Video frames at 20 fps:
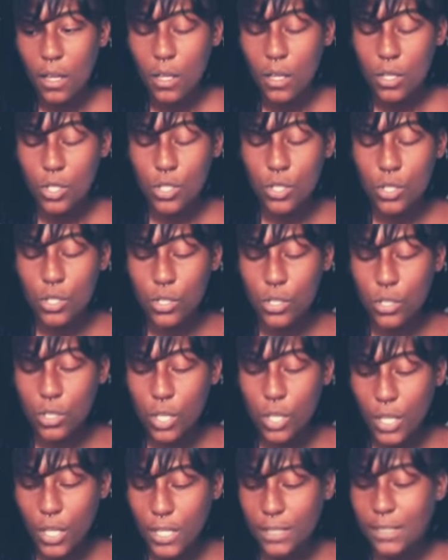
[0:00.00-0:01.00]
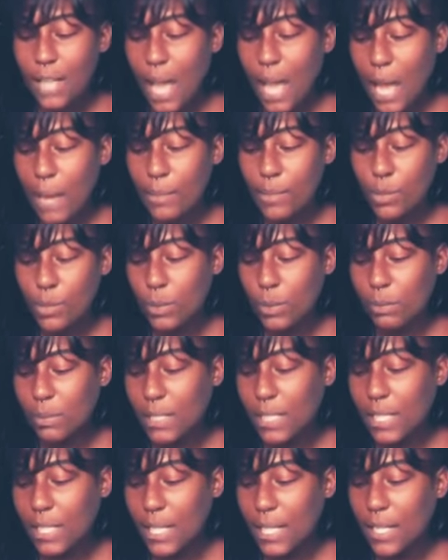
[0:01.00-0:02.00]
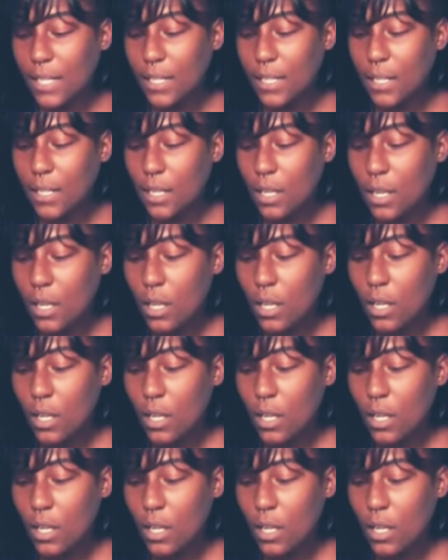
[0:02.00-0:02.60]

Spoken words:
certain times we begin